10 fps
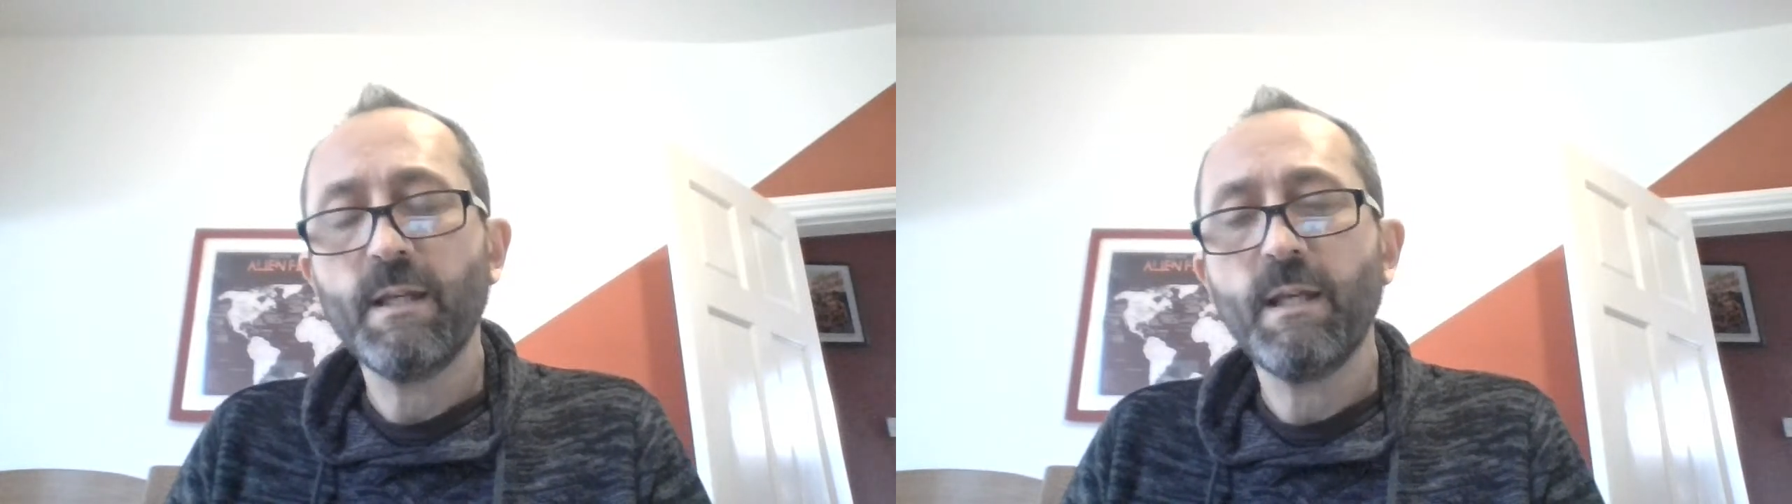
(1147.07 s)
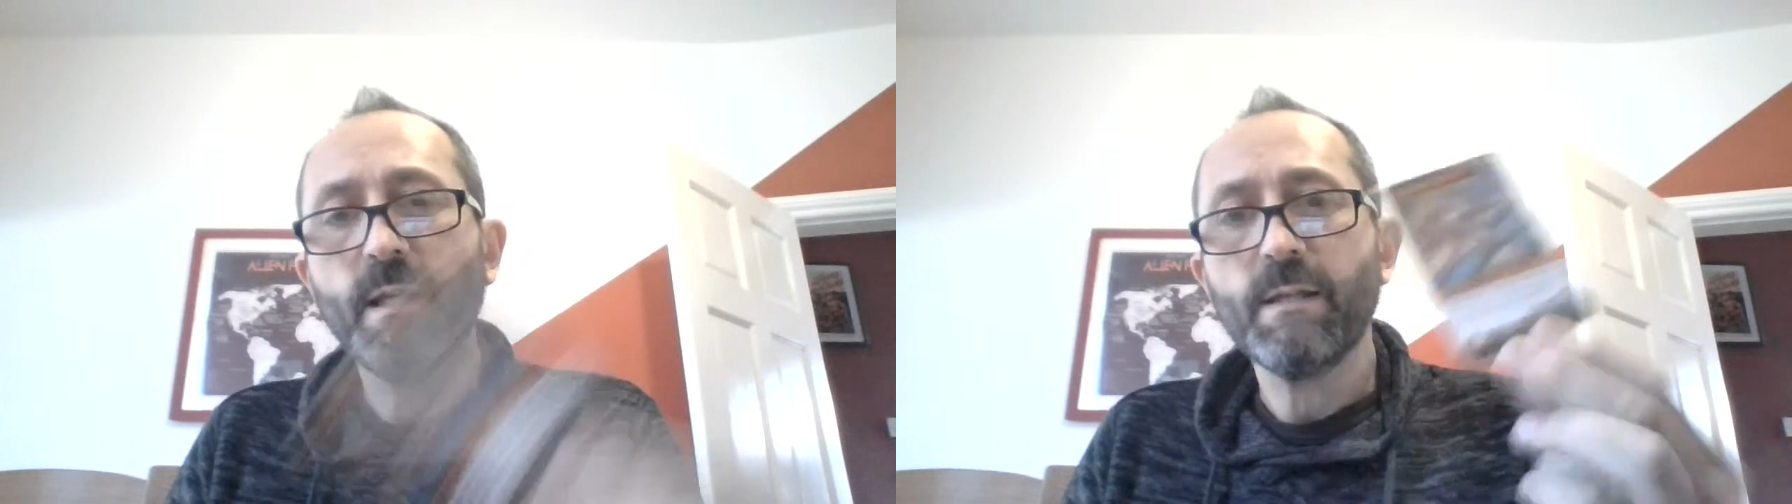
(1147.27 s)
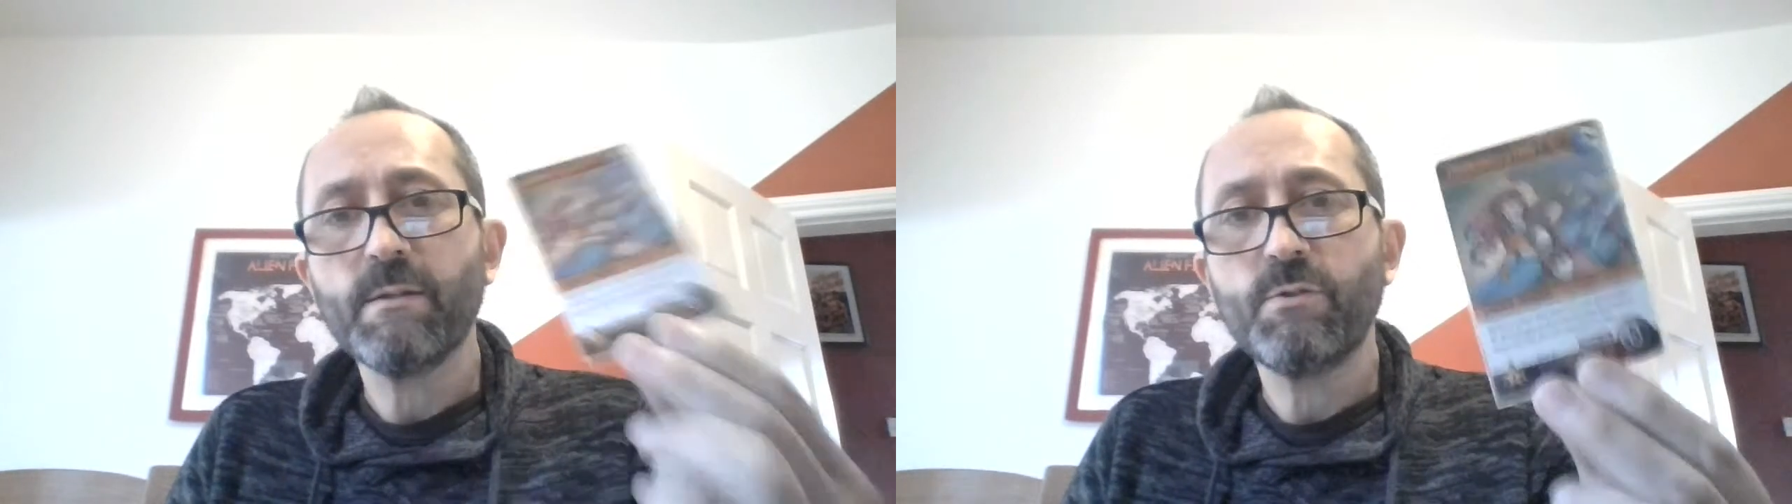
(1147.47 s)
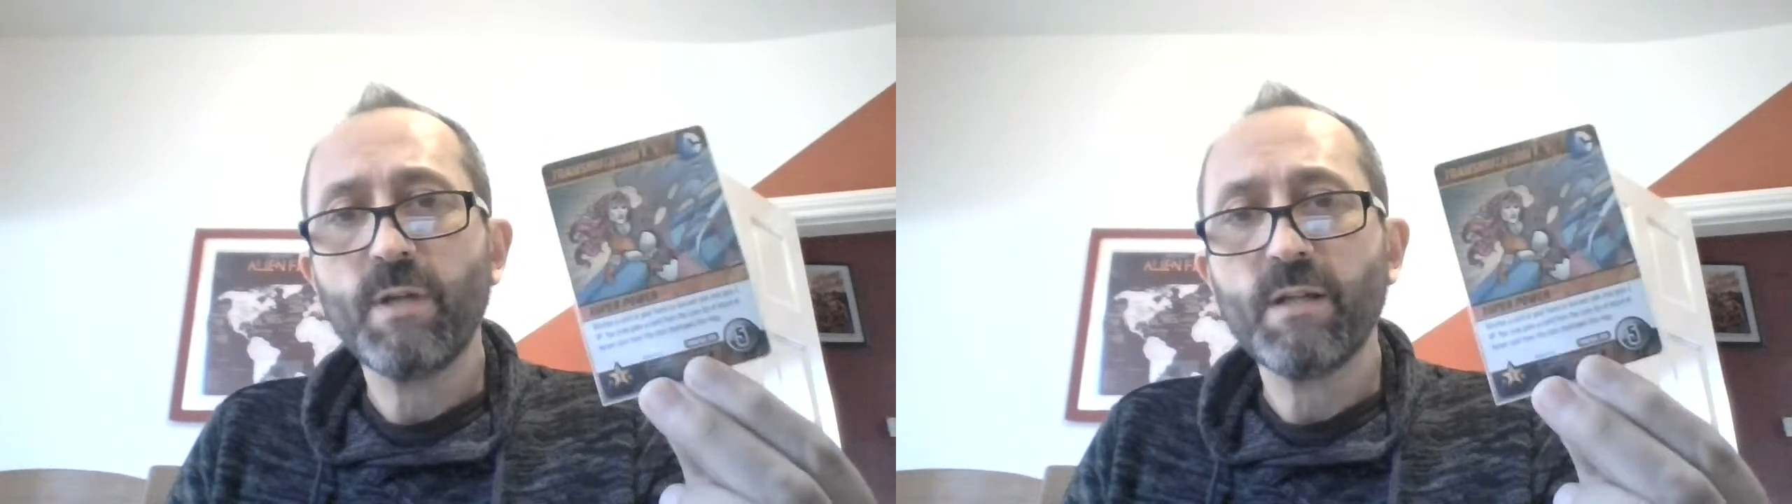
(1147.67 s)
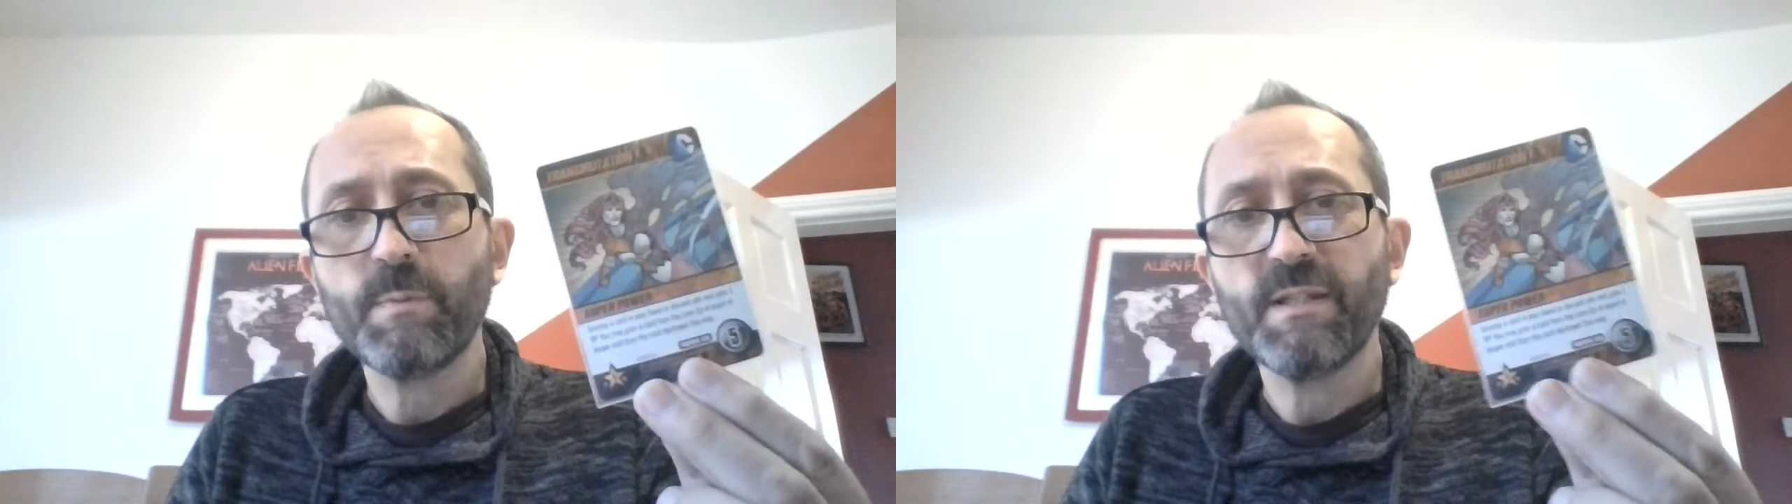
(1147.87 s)
is
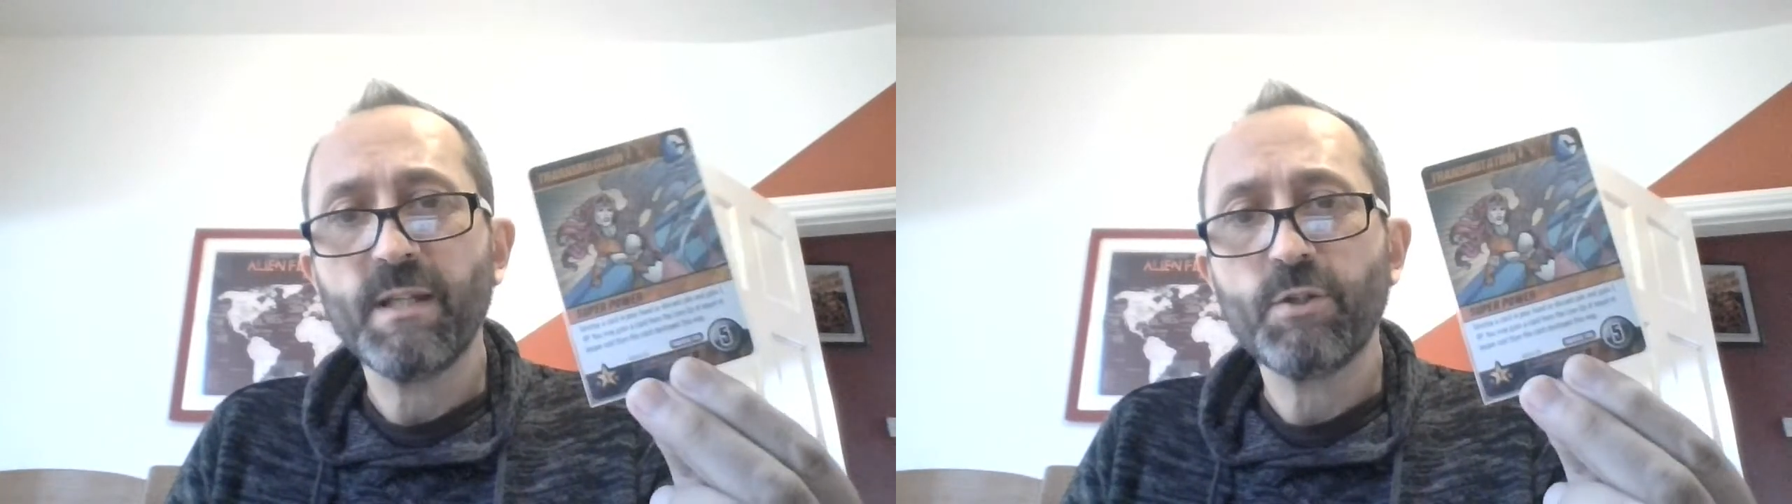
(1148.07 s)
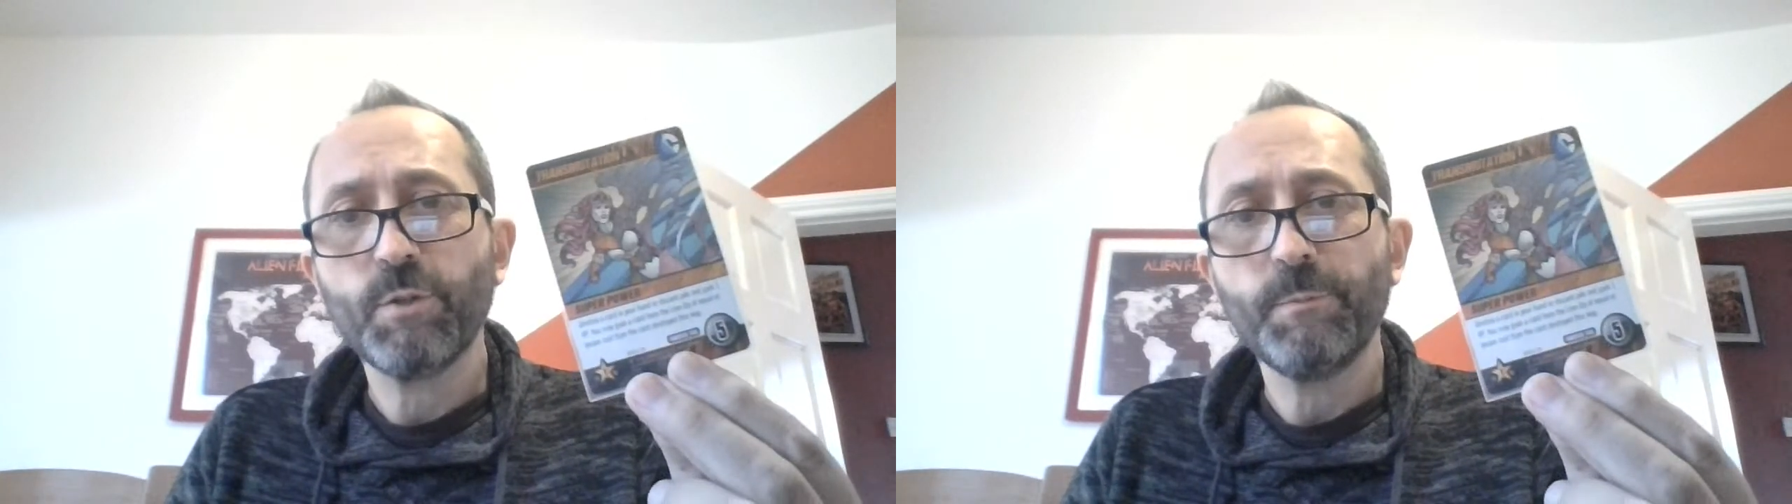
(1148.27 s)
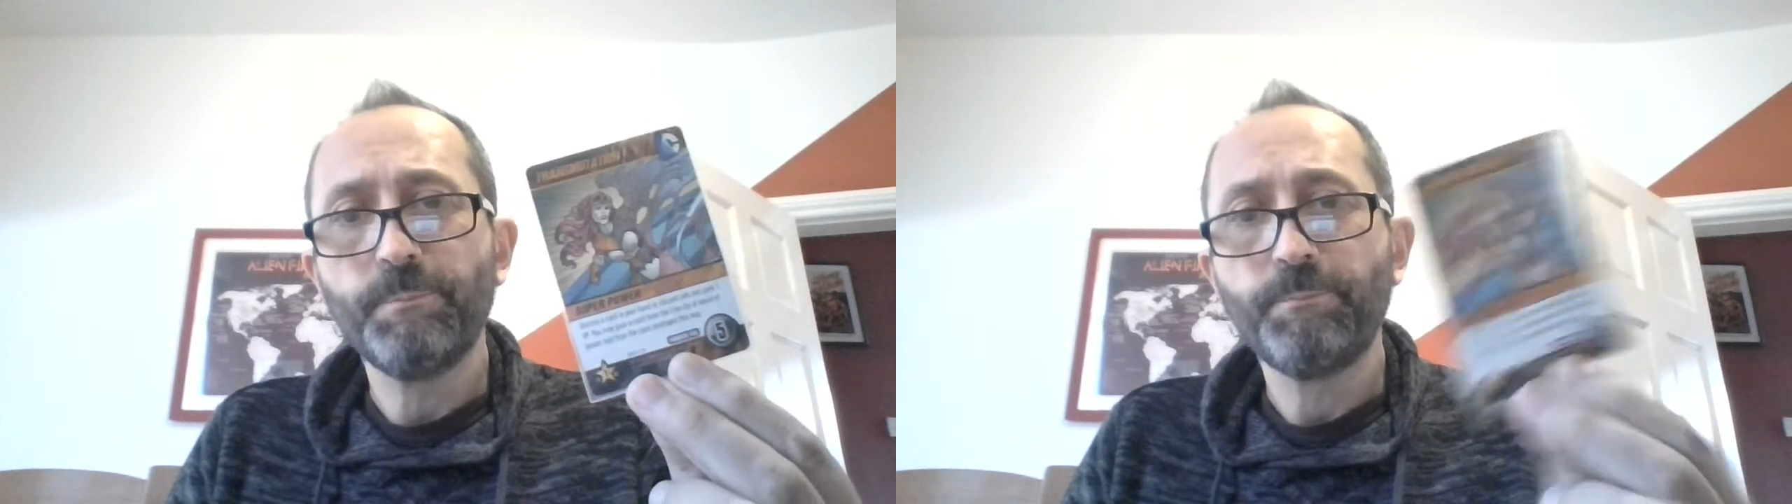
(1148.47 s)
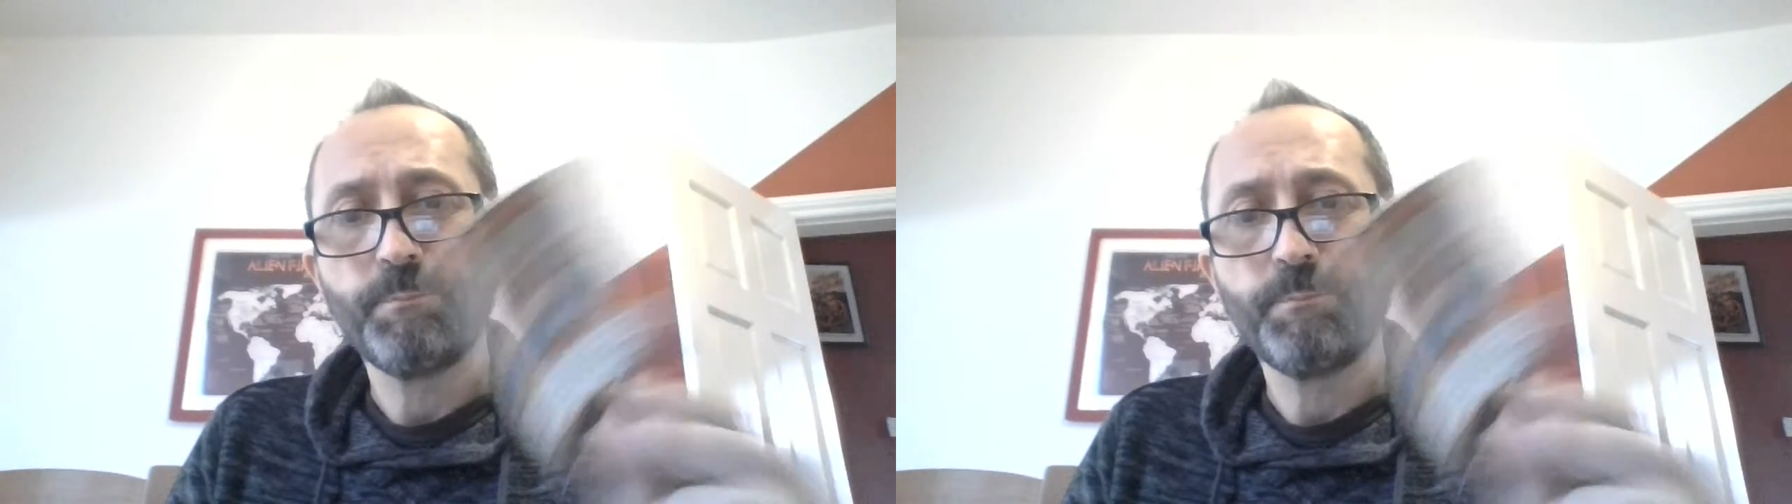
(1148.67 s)
Transmutation.